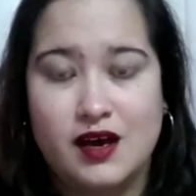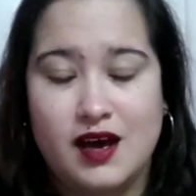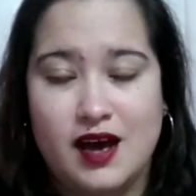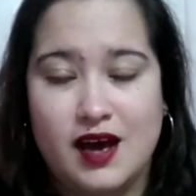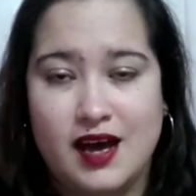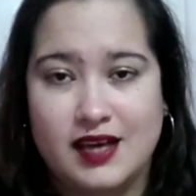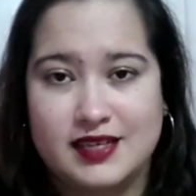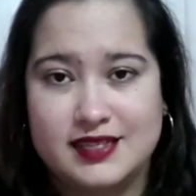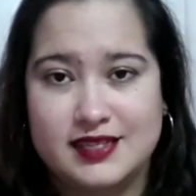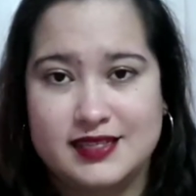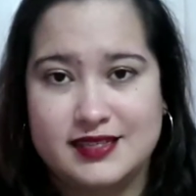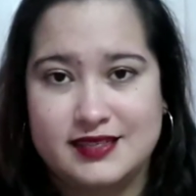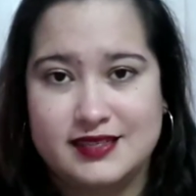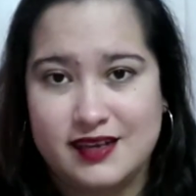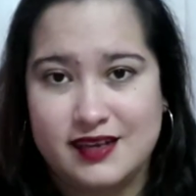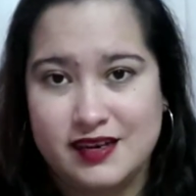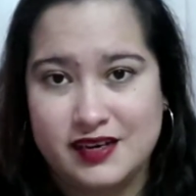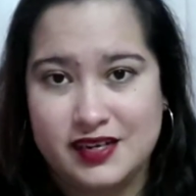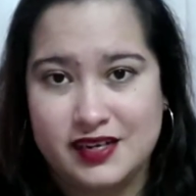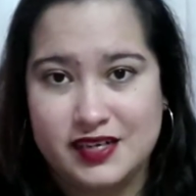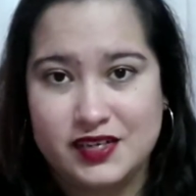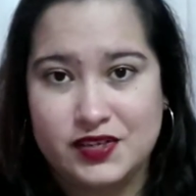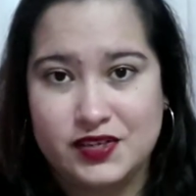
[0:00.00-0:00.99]
I
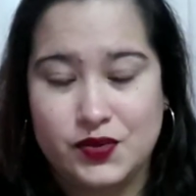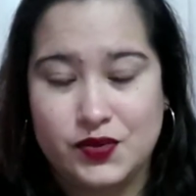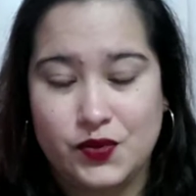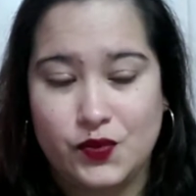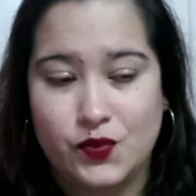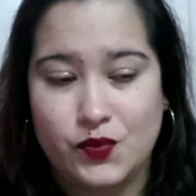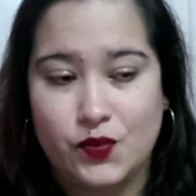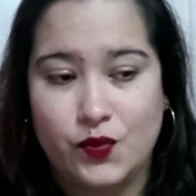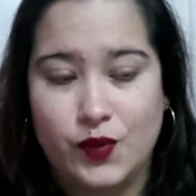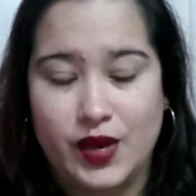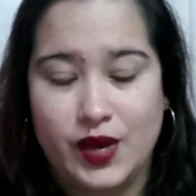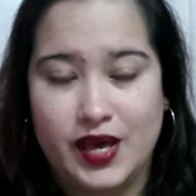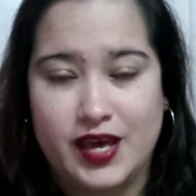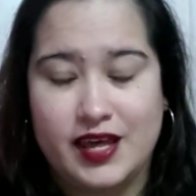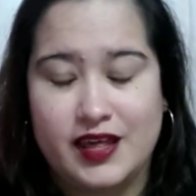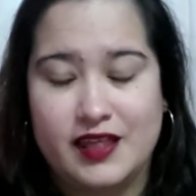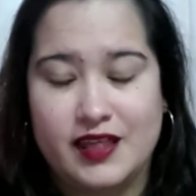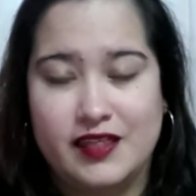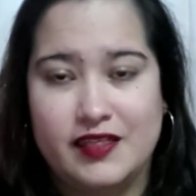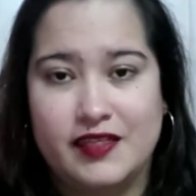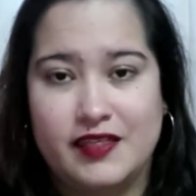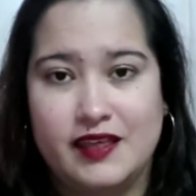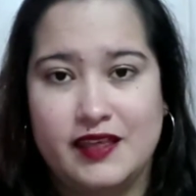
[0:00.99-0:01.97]
started
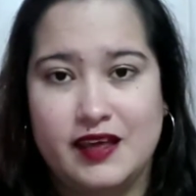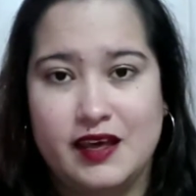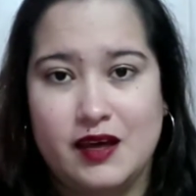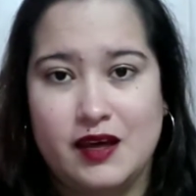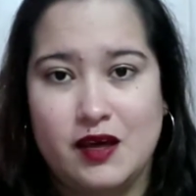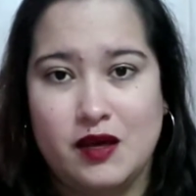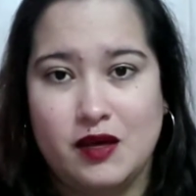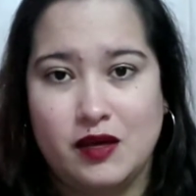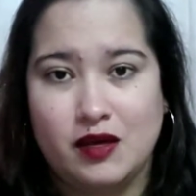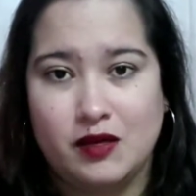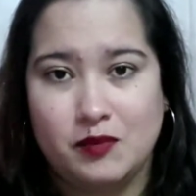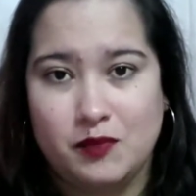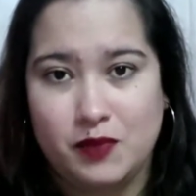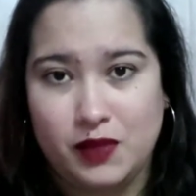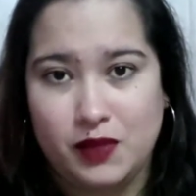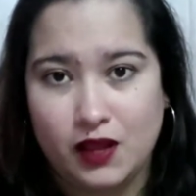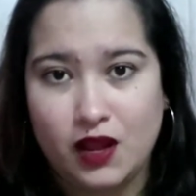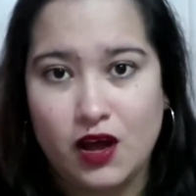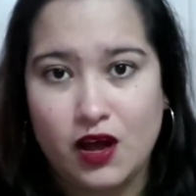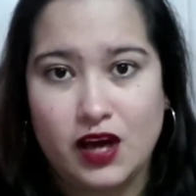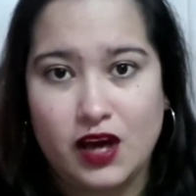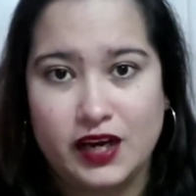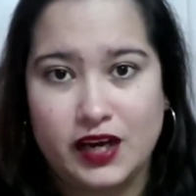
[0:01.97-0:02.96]
with
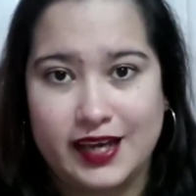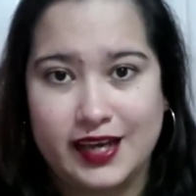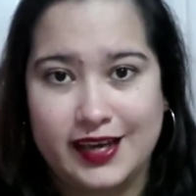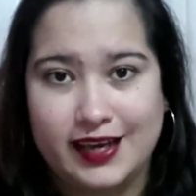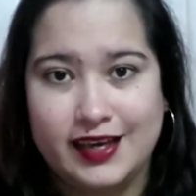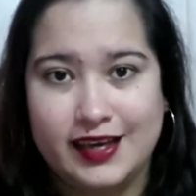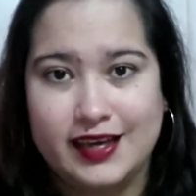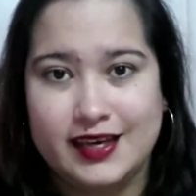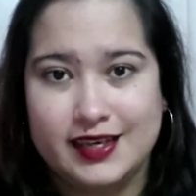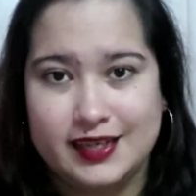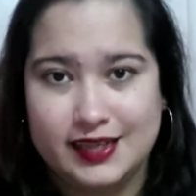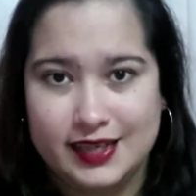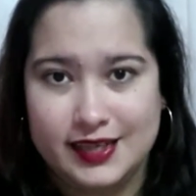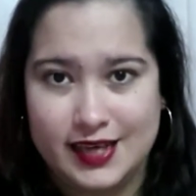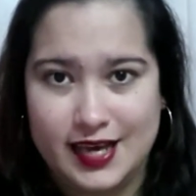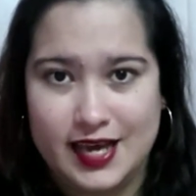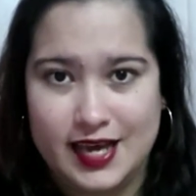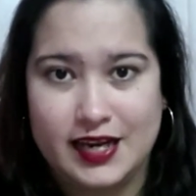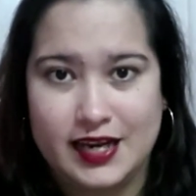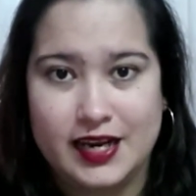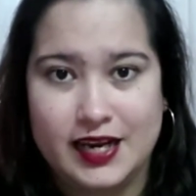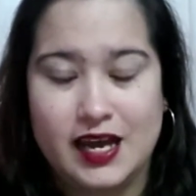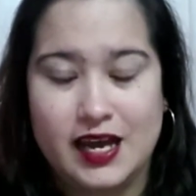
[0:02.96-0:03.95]
plotting
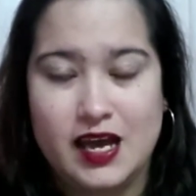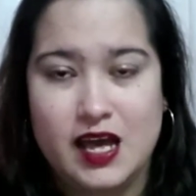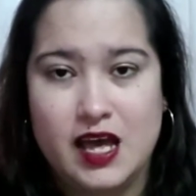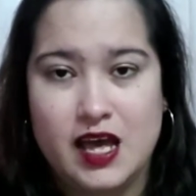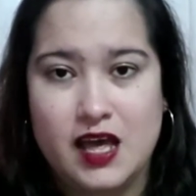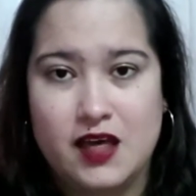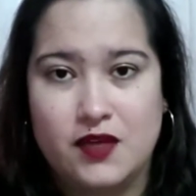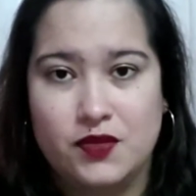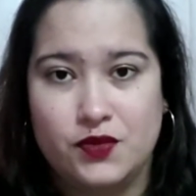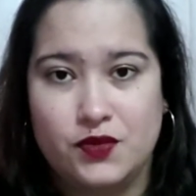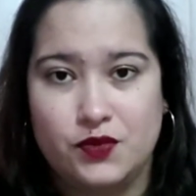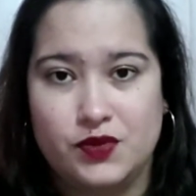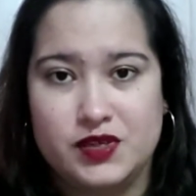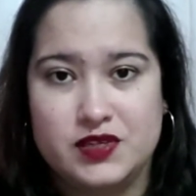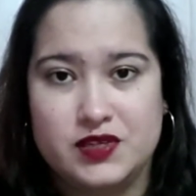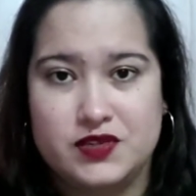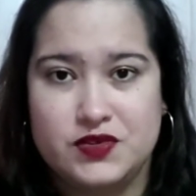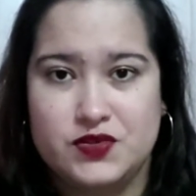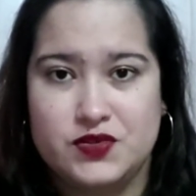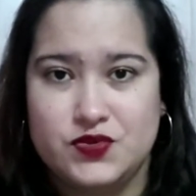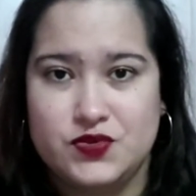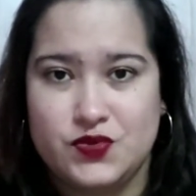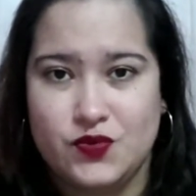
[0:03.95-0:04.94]
again the
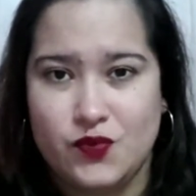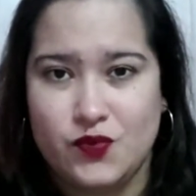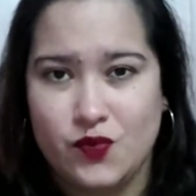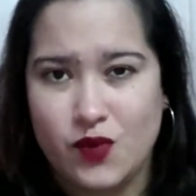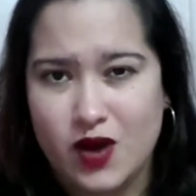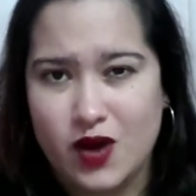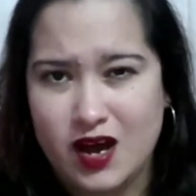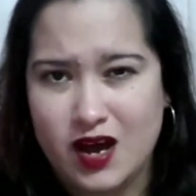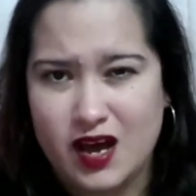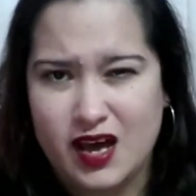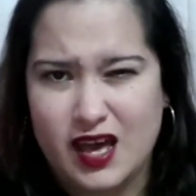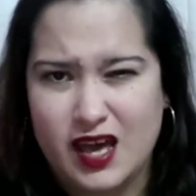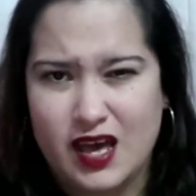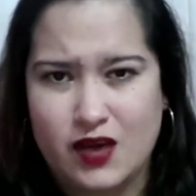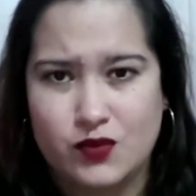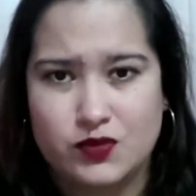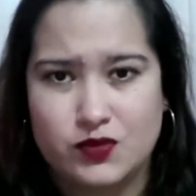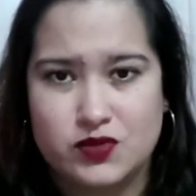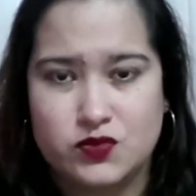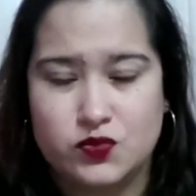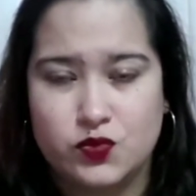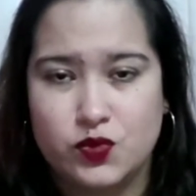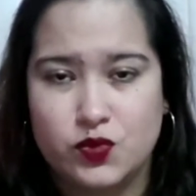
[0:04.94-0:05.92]
reasons why I
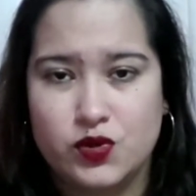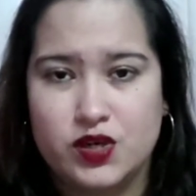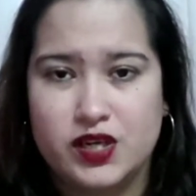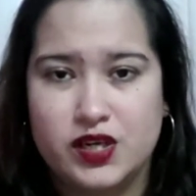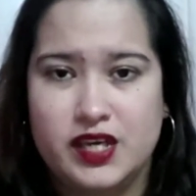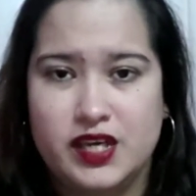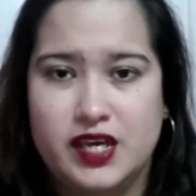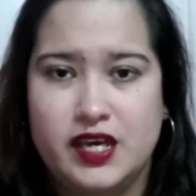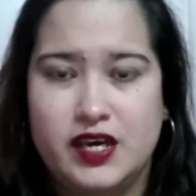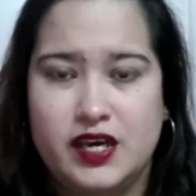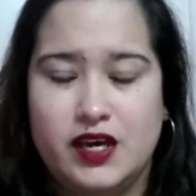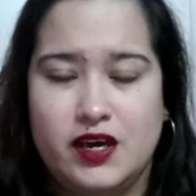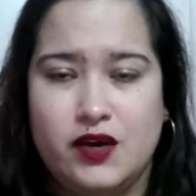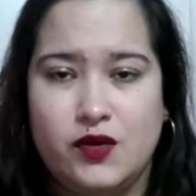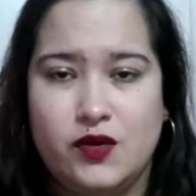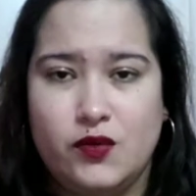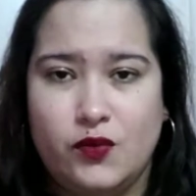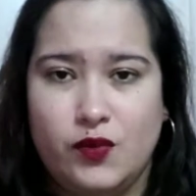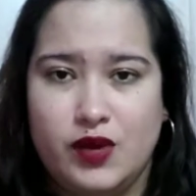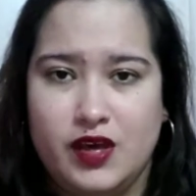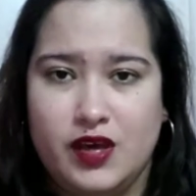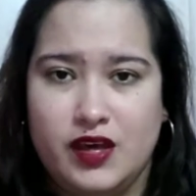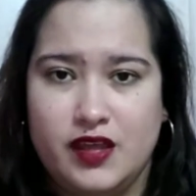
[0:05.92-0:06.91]
was working
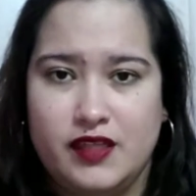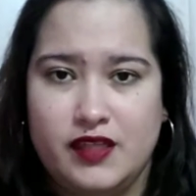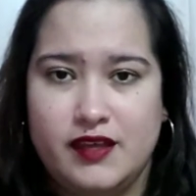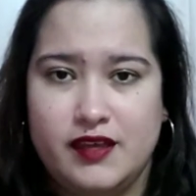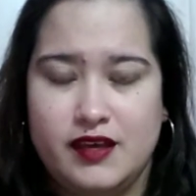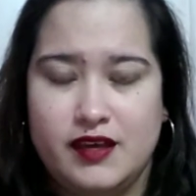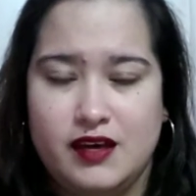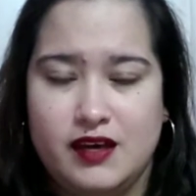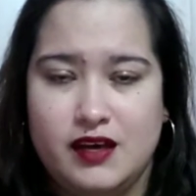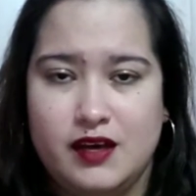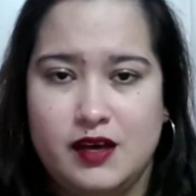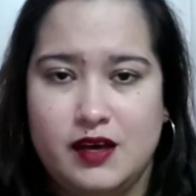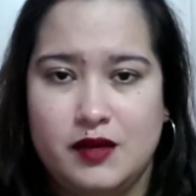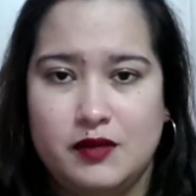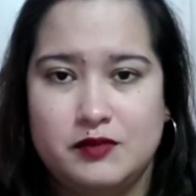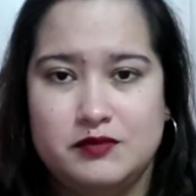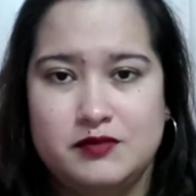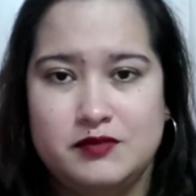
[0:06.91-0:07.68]
with uh,